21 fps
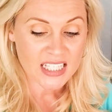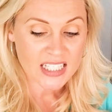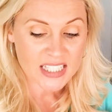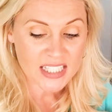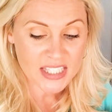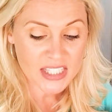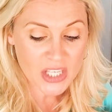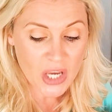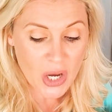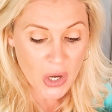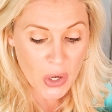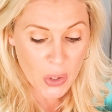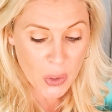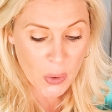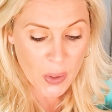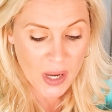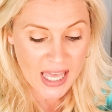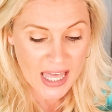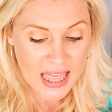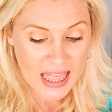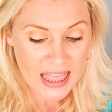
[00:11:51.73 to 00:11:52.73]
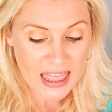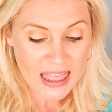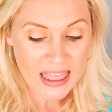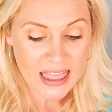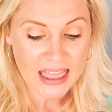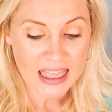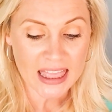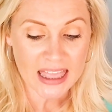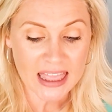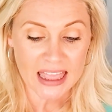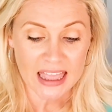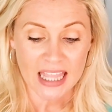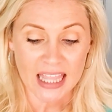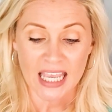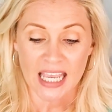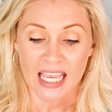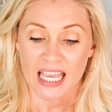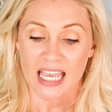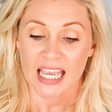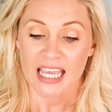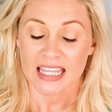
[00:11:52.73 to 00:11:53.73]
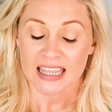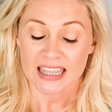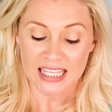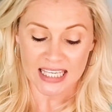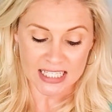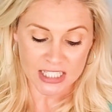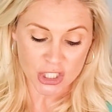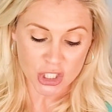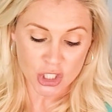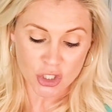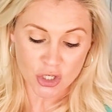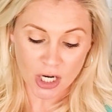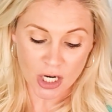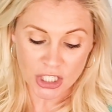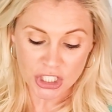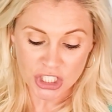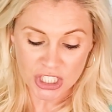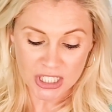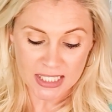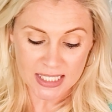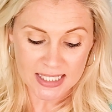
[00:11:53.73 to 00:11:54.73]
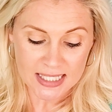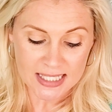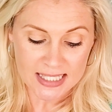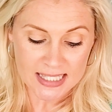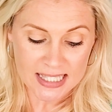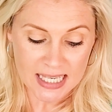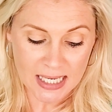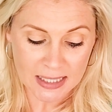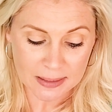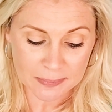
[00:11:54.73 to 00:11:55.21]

So the instructions